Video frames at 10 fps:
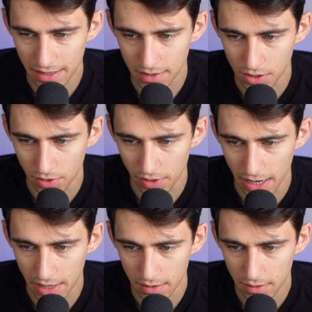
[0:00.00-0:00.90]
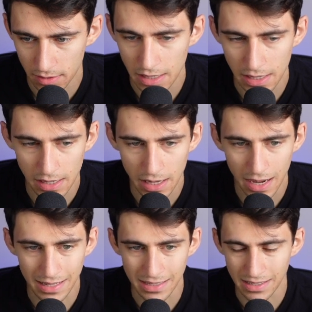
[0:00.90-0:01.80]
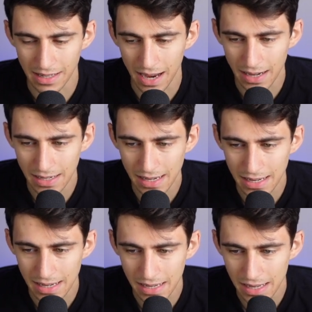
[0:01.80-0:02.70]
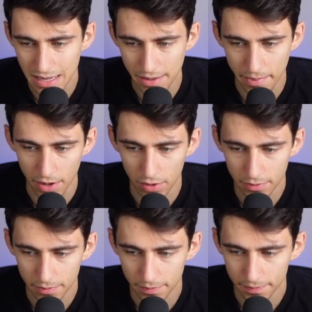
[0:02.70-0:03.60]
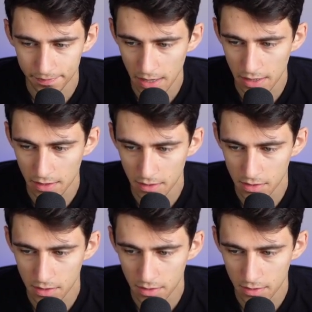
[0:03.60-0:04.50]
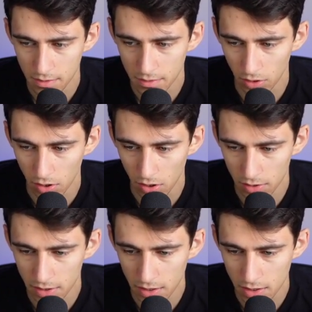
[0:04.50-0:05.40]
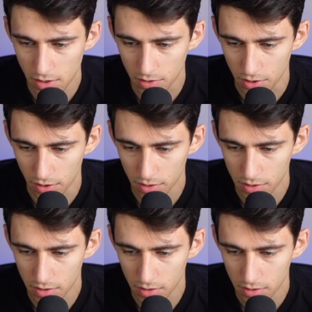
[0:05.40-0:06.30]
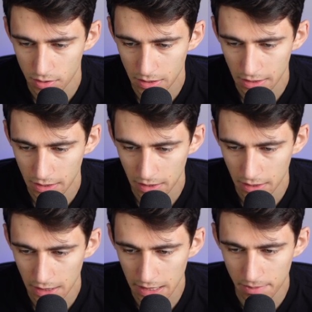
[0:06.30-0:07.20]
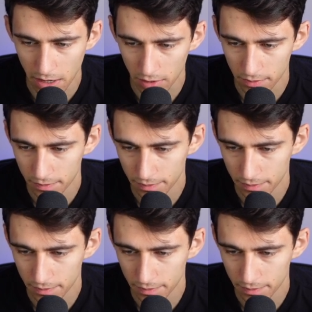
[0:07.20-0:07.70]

it so that the assignee email is logged in users email.